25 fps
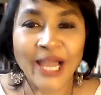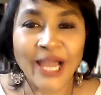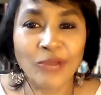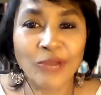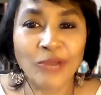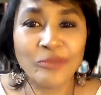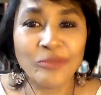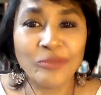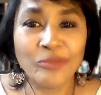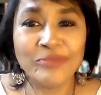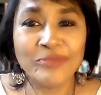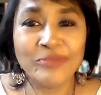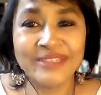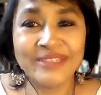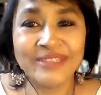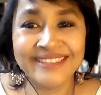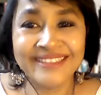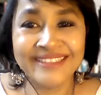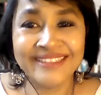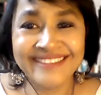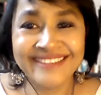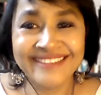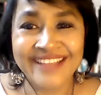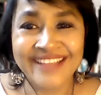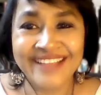Hello,
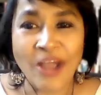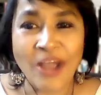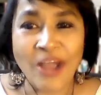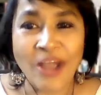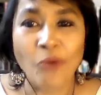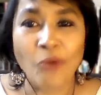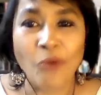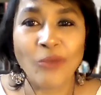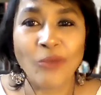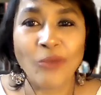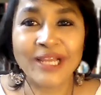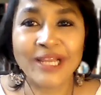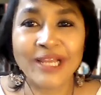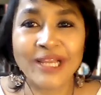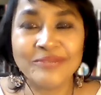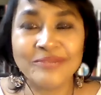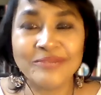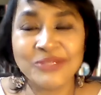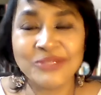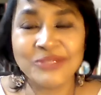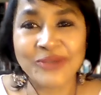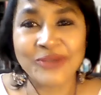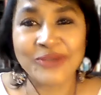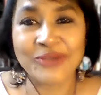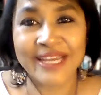people. Welcome
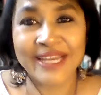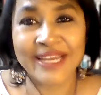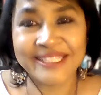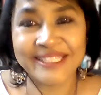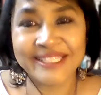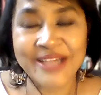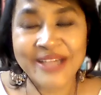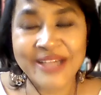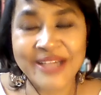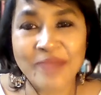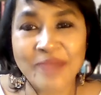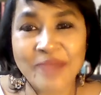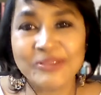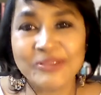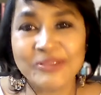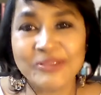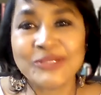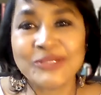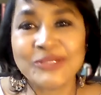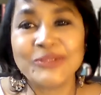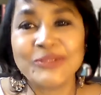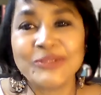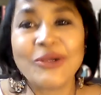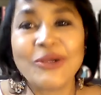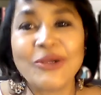to another
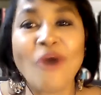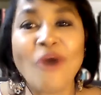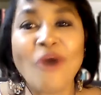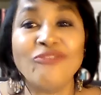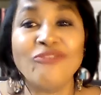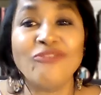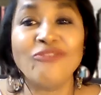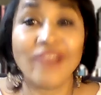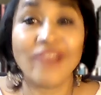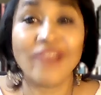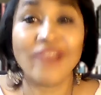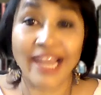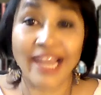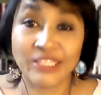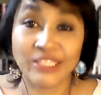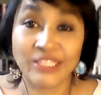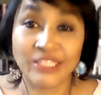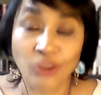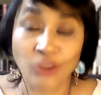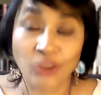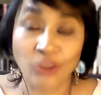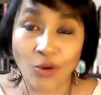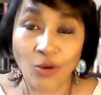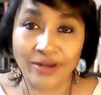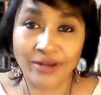episode of Light
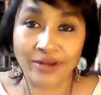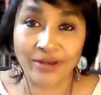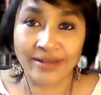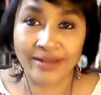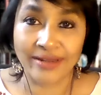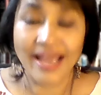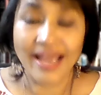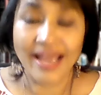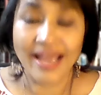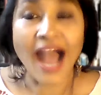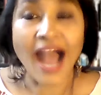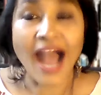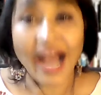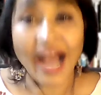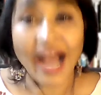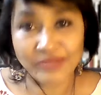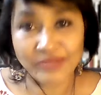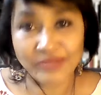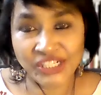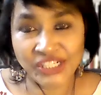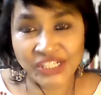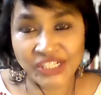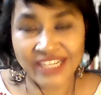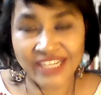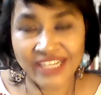On. I'm
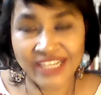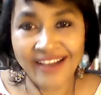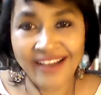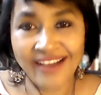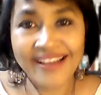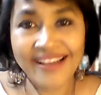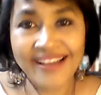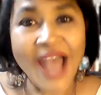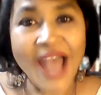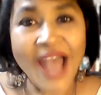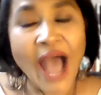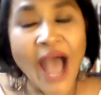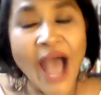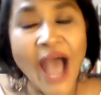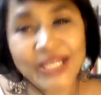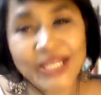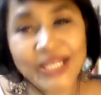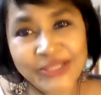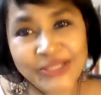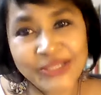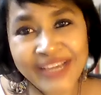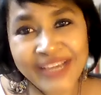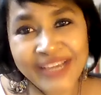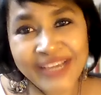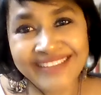Sheila, and
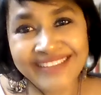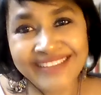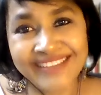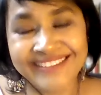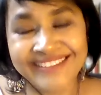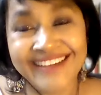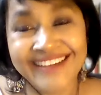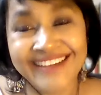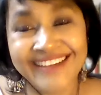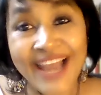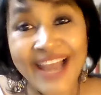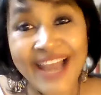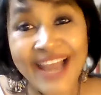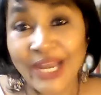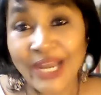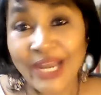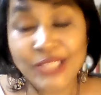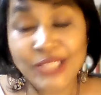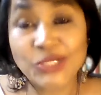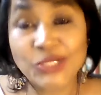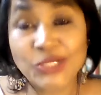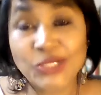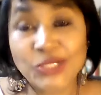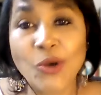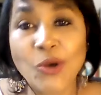together,
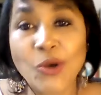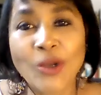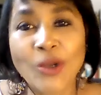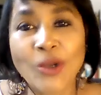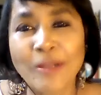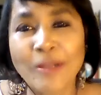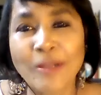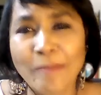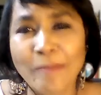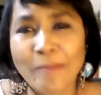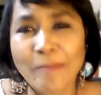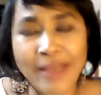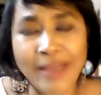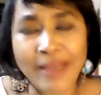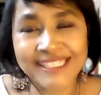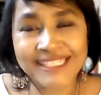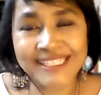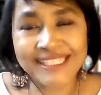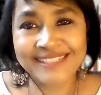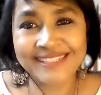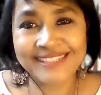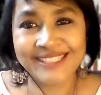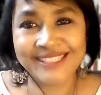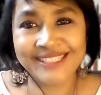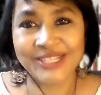let's go on a
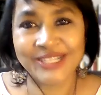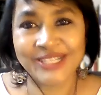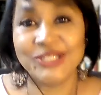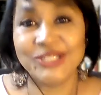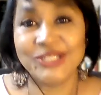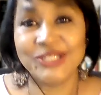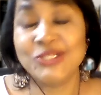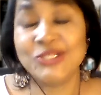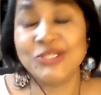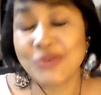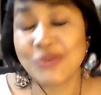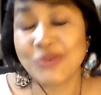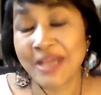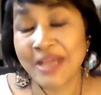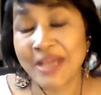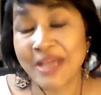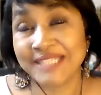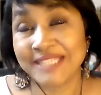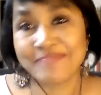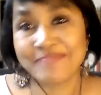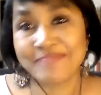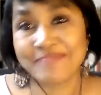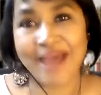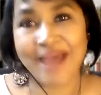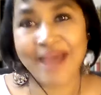magical journey to
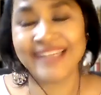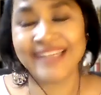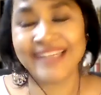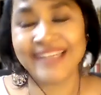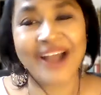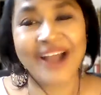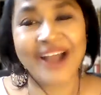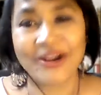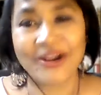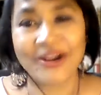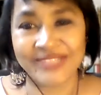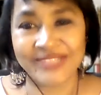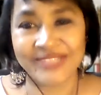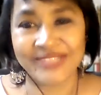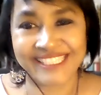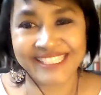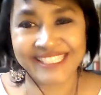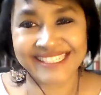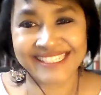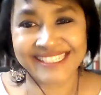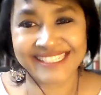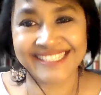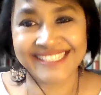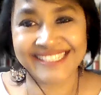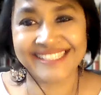expand our
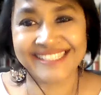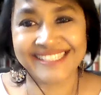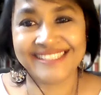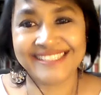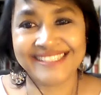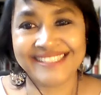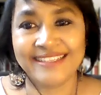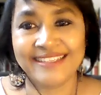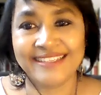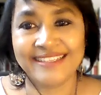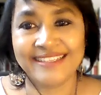consciousness.